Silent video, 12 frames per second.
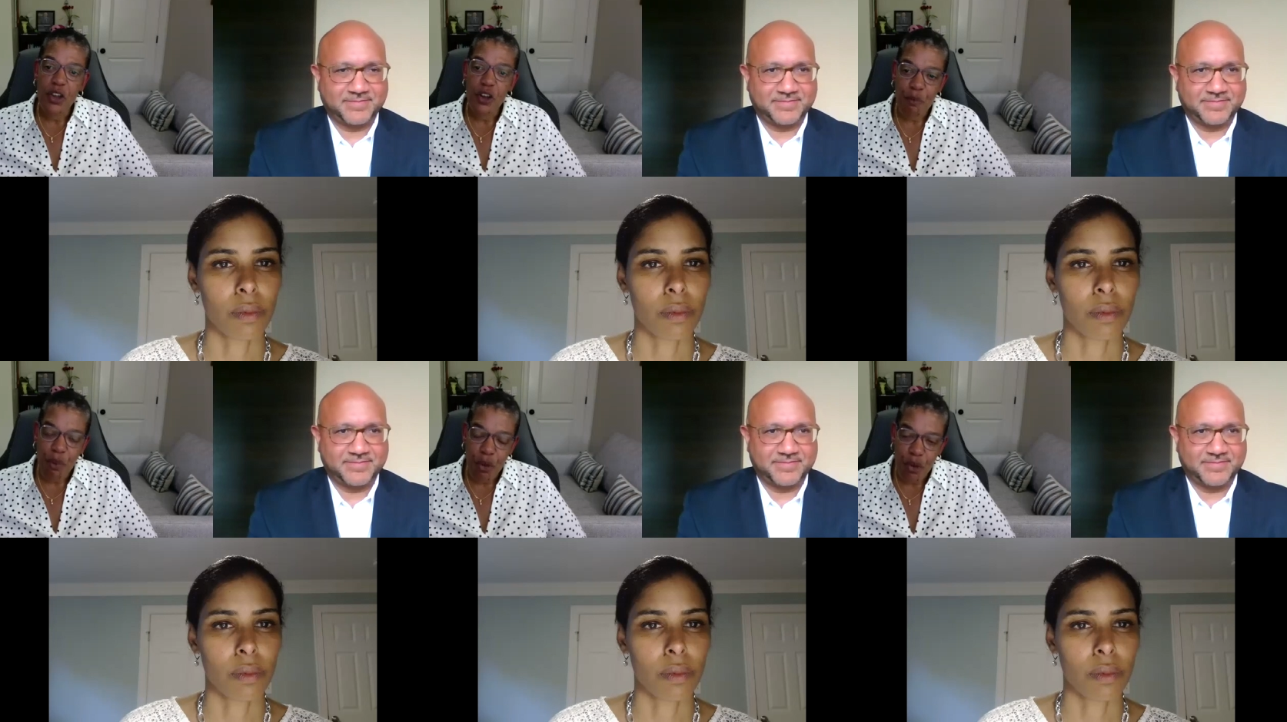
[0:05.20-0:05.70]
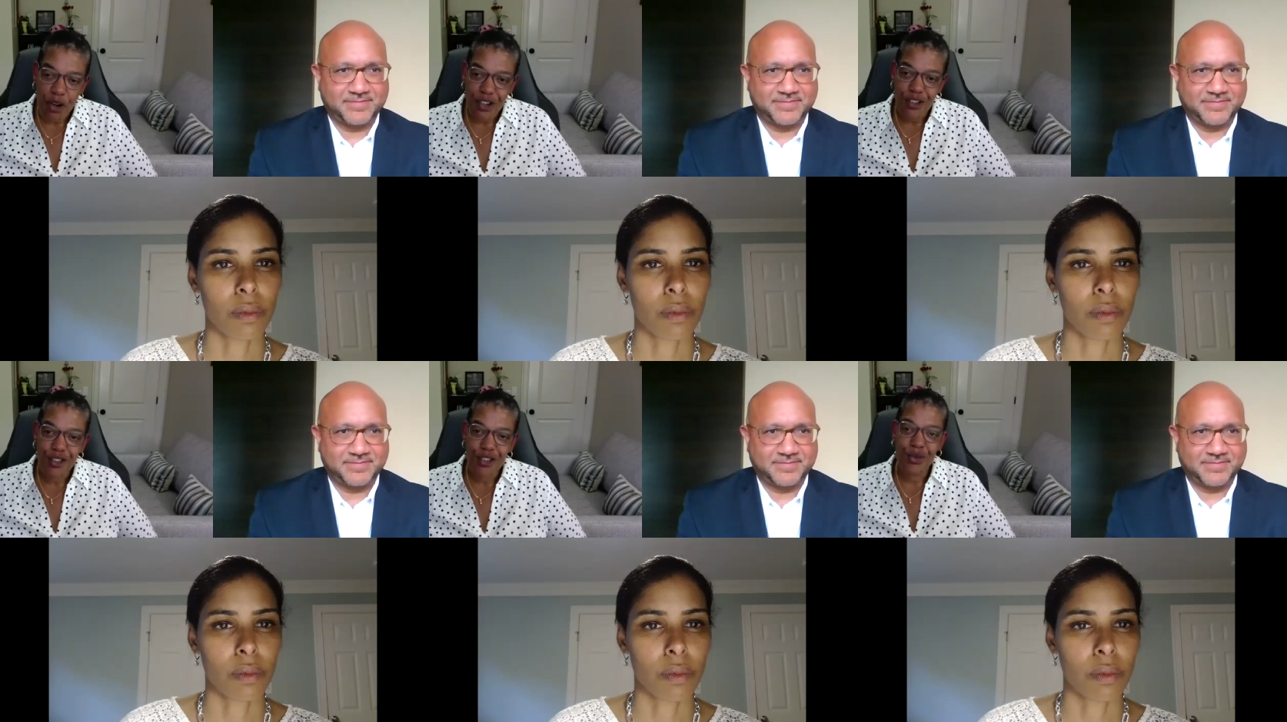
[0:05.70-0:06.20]
Speaker 1: your
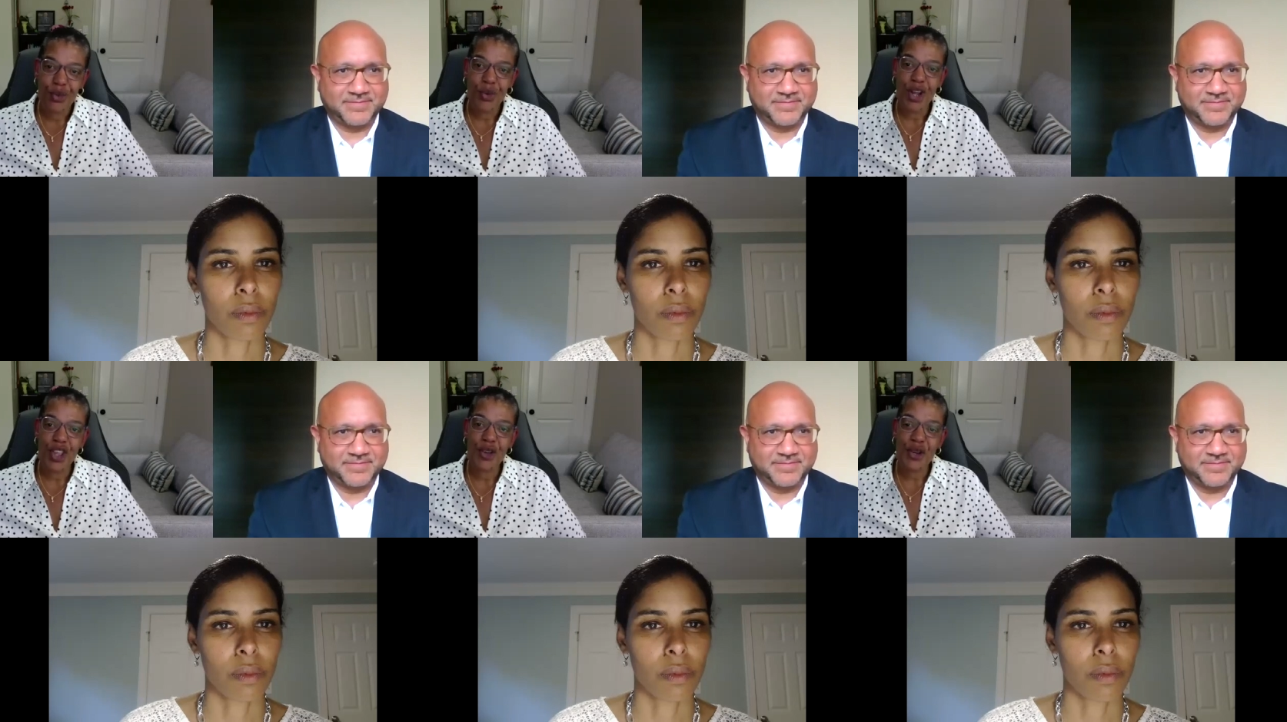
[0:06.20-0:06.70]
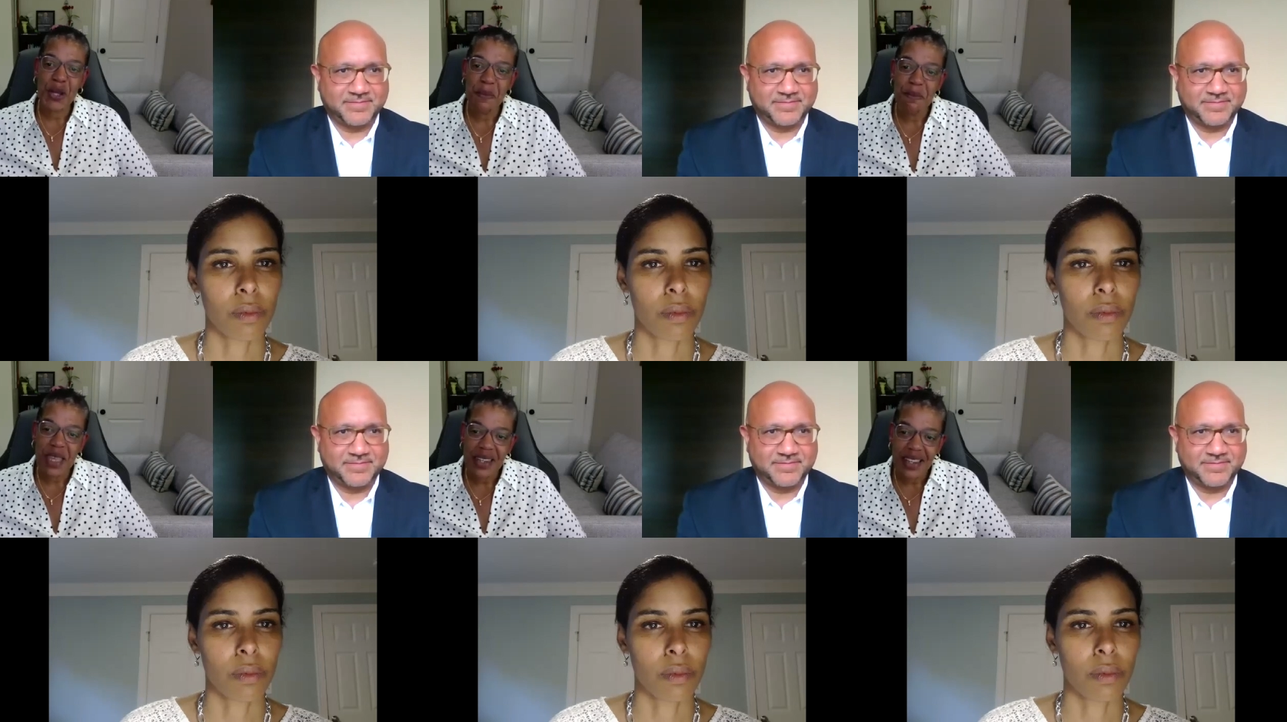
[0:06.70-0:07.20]
boards, what your
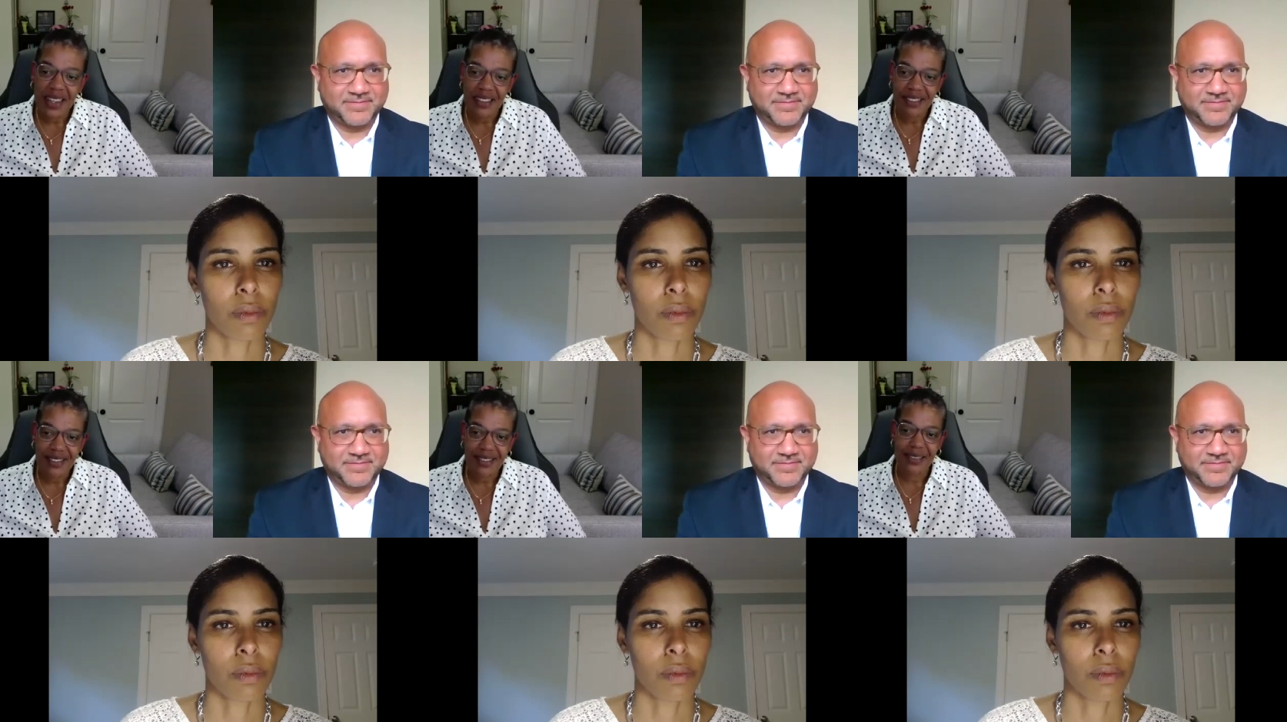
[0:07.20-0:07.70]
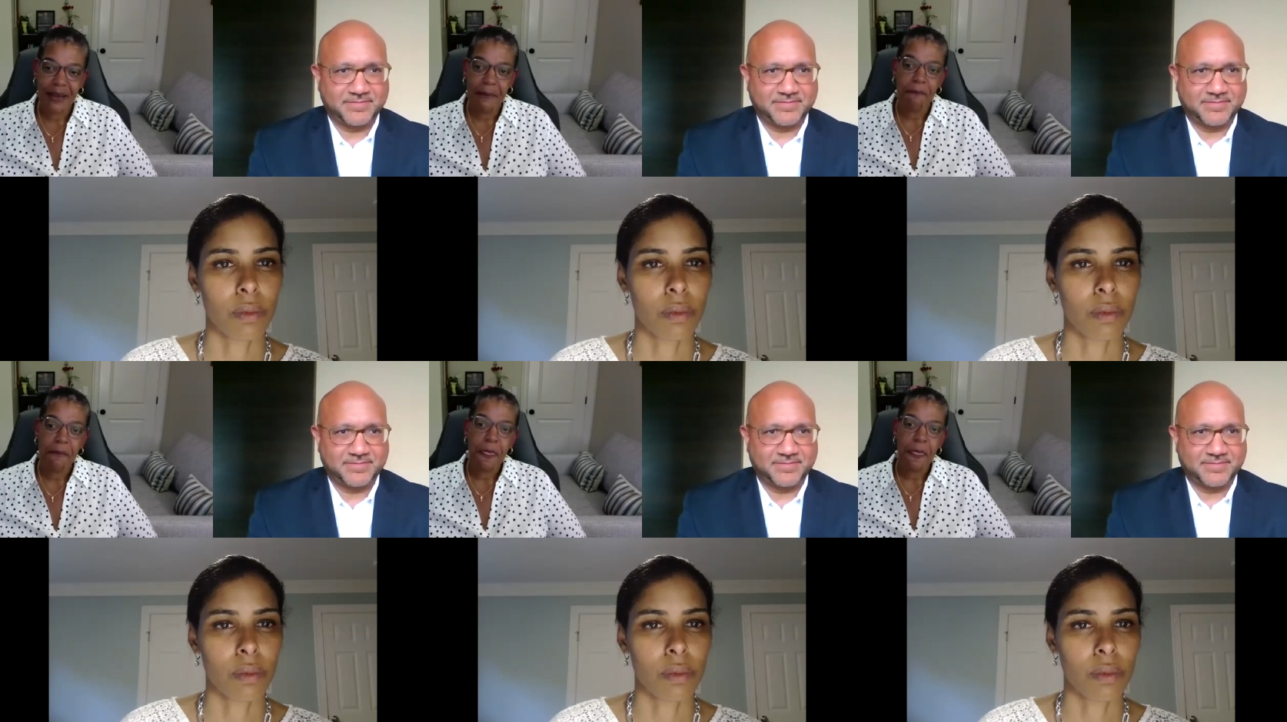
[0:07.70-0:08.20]
committees,
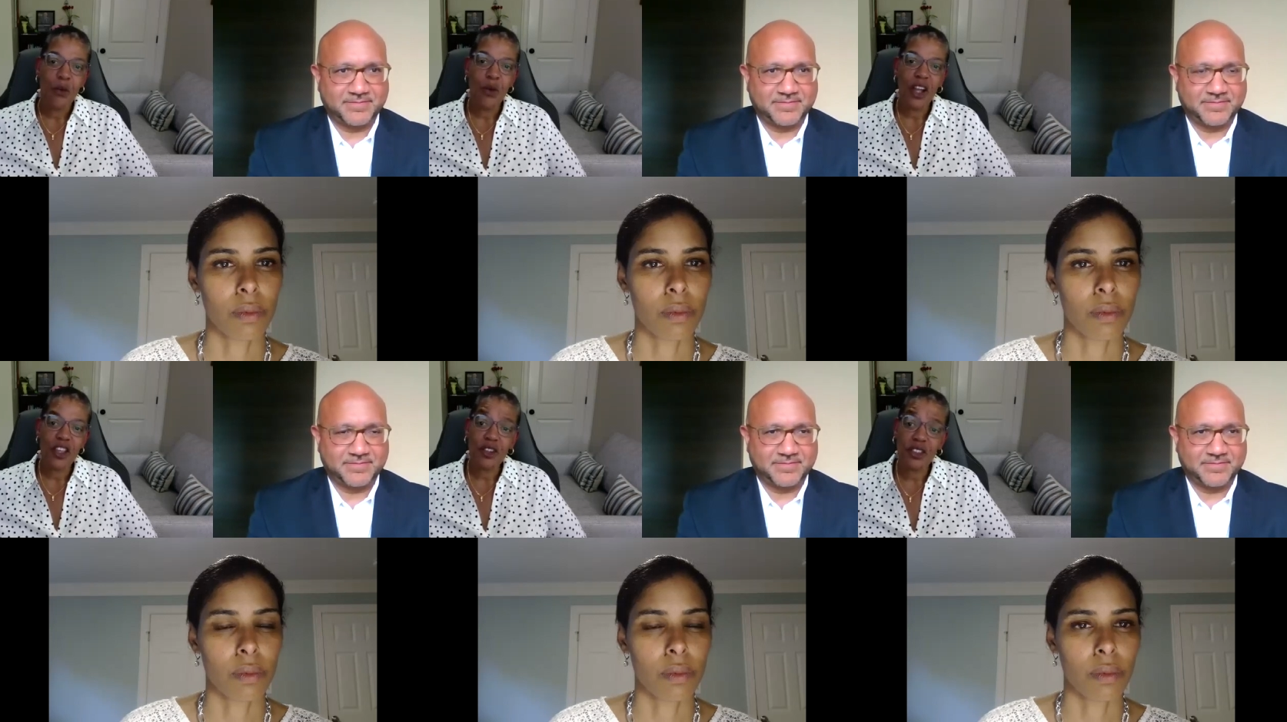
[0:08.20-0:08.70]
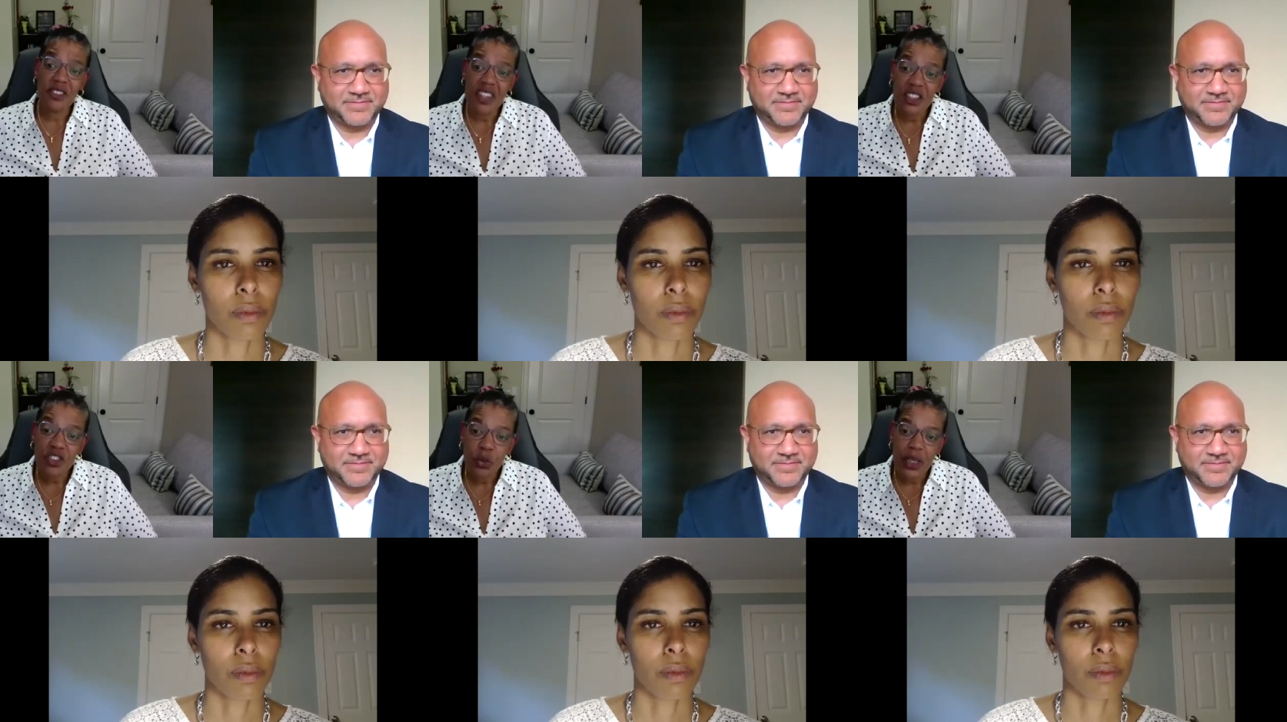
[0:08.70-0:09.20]
what your C
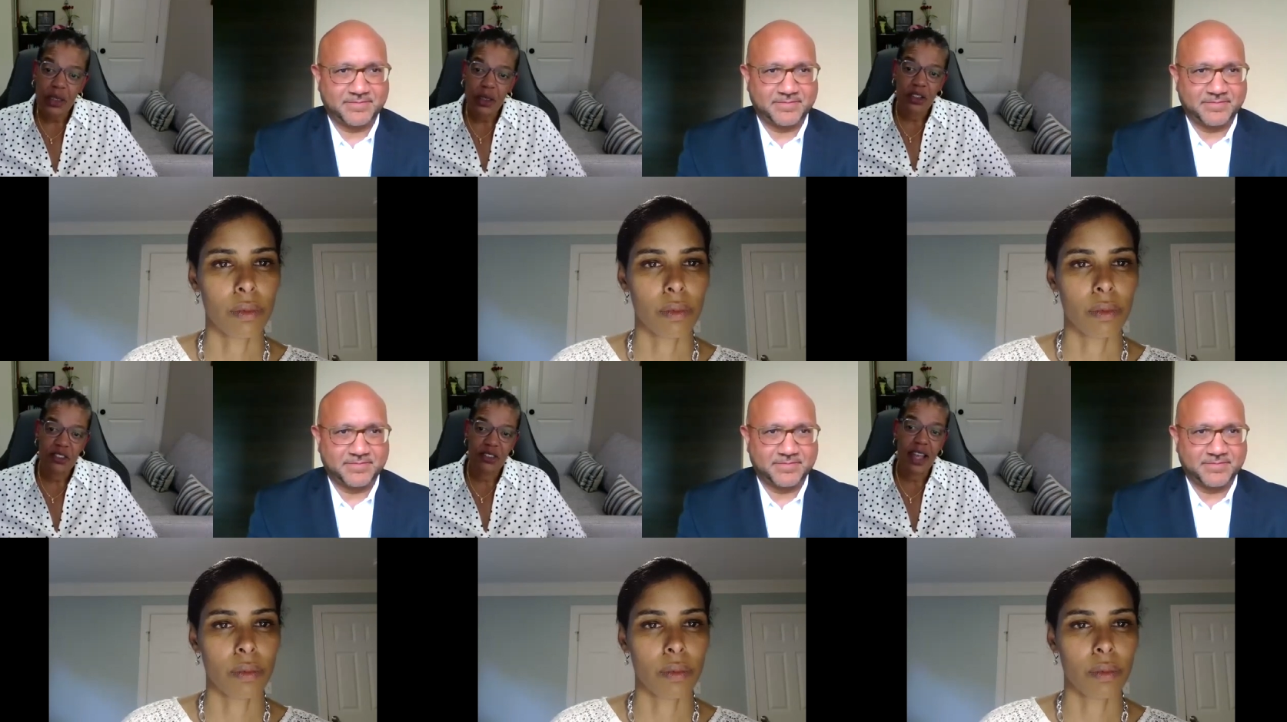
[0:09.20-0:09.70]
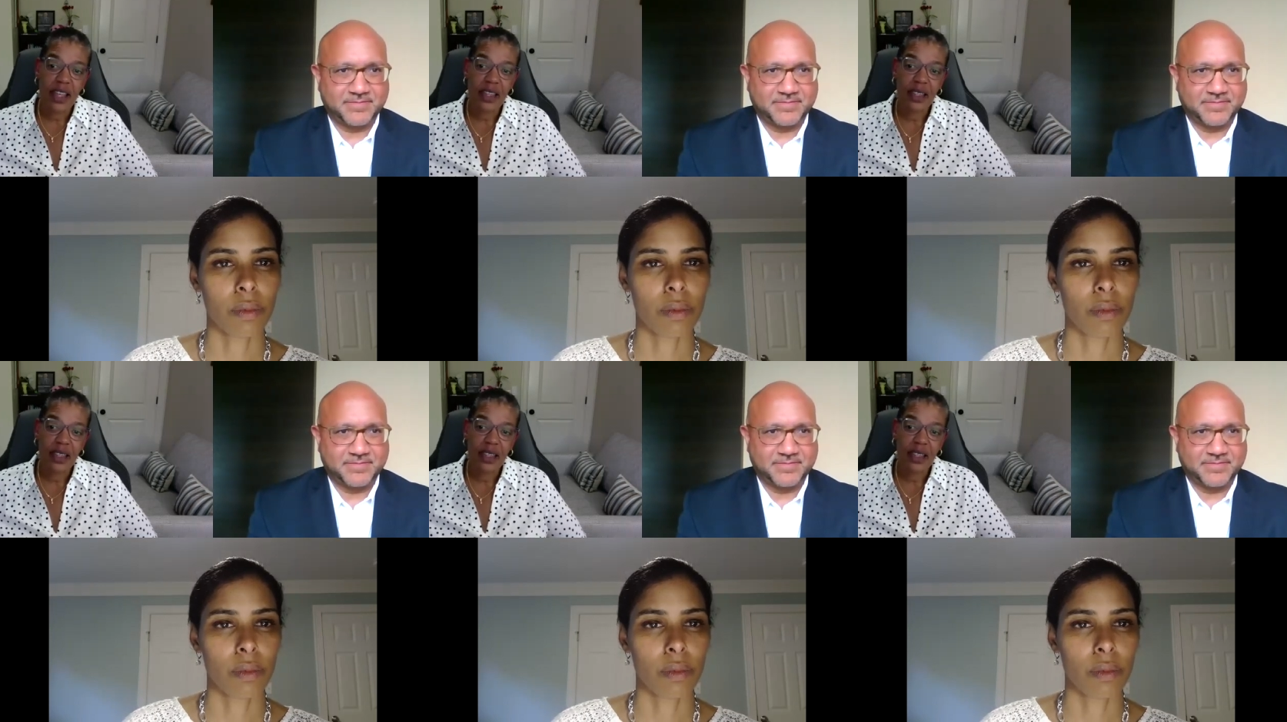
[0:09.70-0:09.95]
suite looks like,